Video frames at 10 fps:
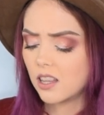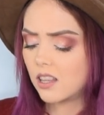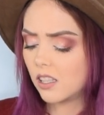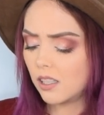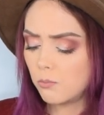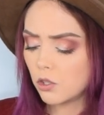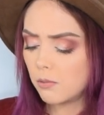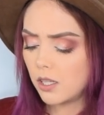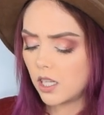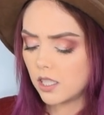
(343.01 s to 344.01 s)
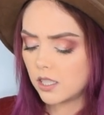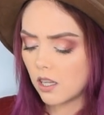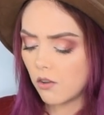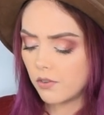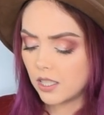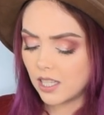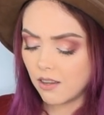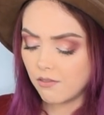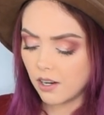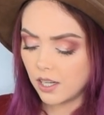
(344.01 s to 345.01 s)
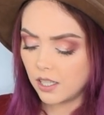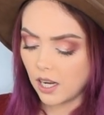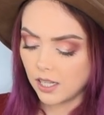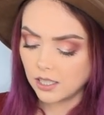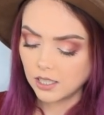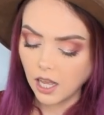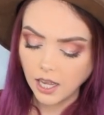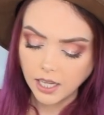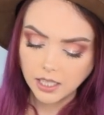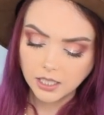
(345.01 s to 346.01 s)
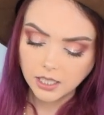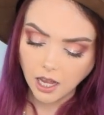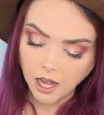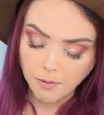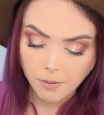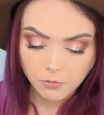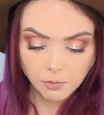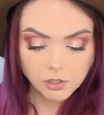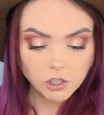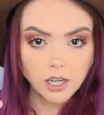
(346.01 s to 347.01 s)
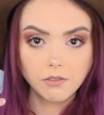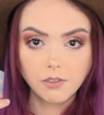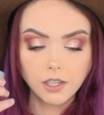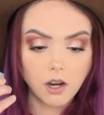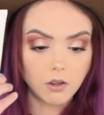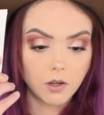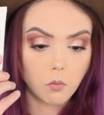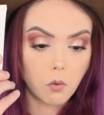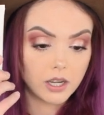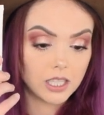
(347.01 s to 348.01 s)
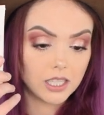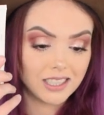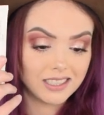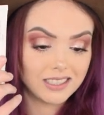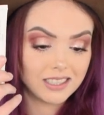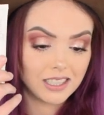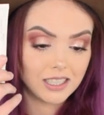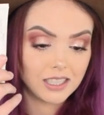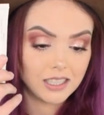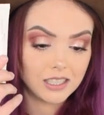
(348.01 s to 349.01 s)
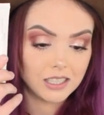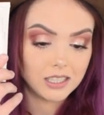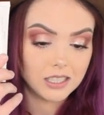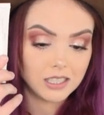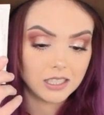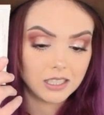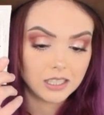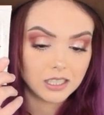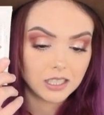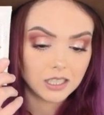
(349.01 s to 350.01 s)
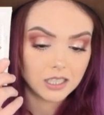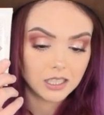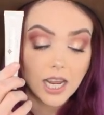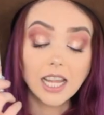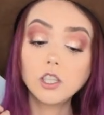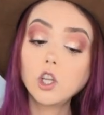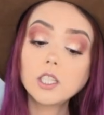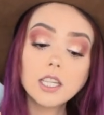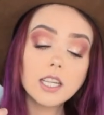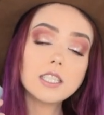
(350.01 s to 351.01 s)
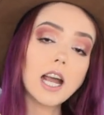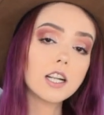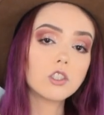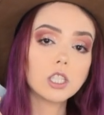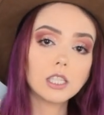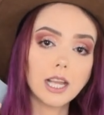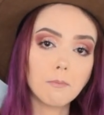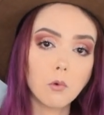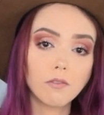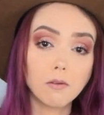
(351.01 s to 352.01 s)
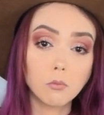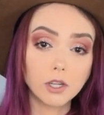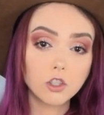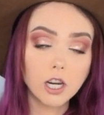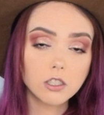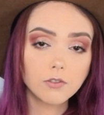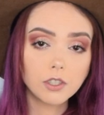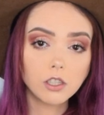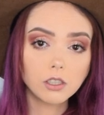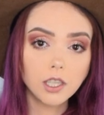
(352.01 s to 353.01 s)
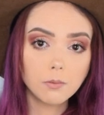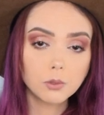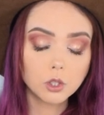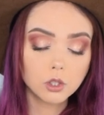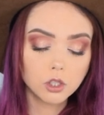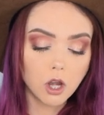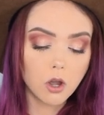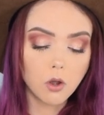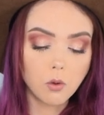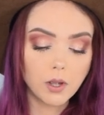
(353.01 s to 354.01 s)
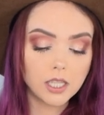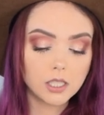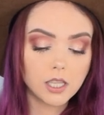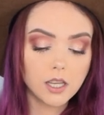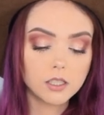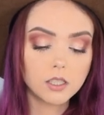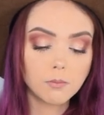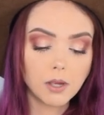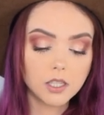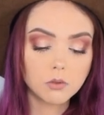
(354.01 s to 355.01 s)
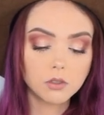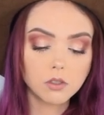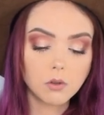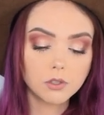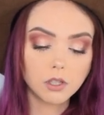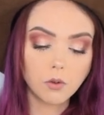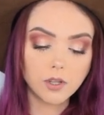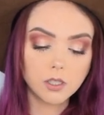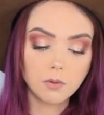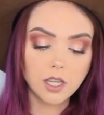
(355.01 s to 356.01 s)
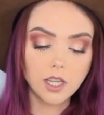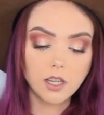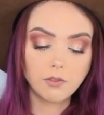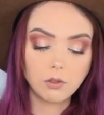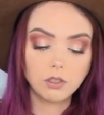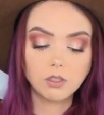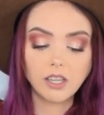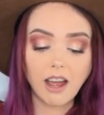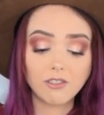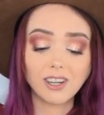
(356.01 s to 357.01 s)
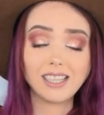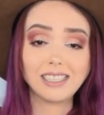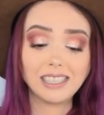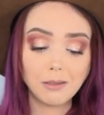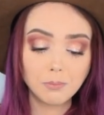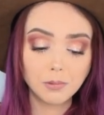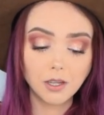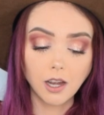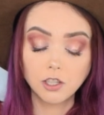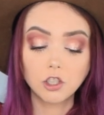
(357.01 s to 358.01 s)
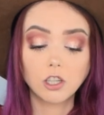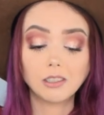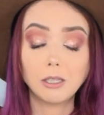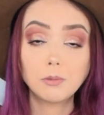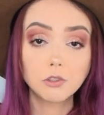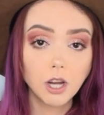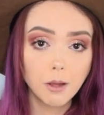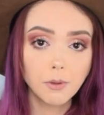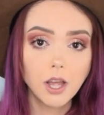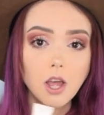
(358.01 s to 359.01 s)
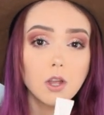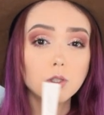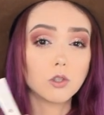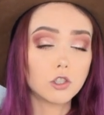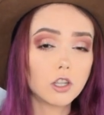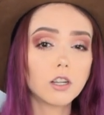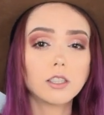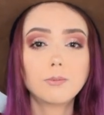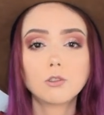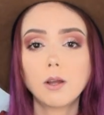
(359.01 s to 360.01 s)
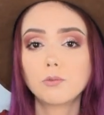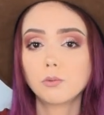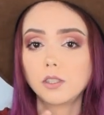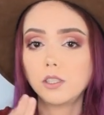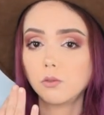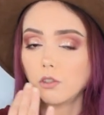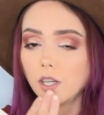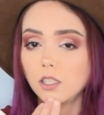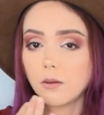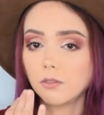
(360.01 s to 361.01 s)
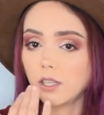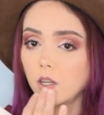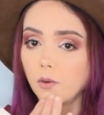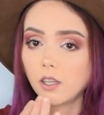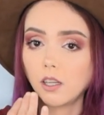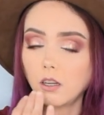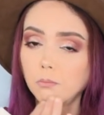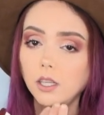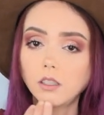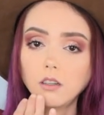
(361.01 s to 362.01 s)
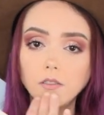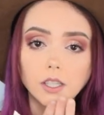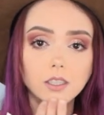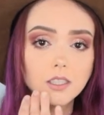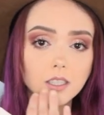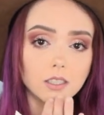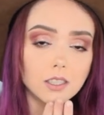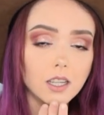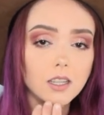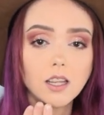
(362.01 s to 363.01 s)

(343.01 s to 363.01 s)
The lip treatment itself is a very nice size. Um, let me try and figure out like what it is. It is, it looks like it's actually like more of a moisturizer for your lips. So it says the best results are going to be if you use it after a lip uh, sugar lip scrub. So the sugar lip scrubs really do a great job of like going in there and peeling off like the dead skin